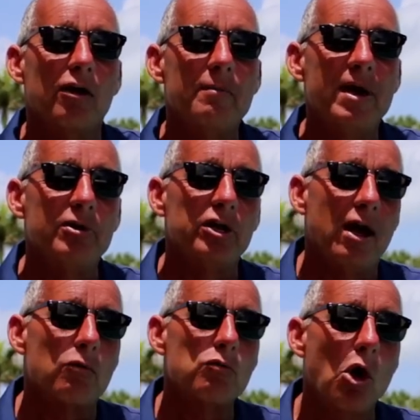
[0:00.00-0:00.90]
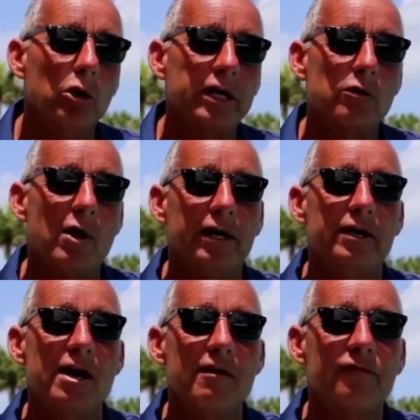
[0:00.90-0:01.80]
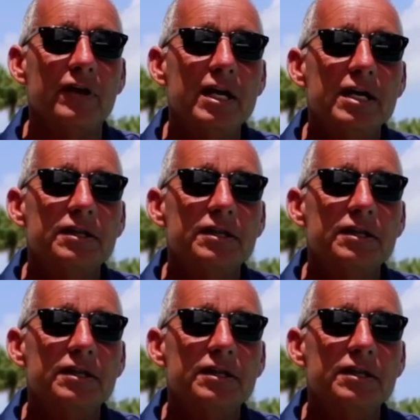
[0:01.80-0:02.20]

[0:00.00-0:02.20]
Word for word: or maybe they're not rolling quite enough,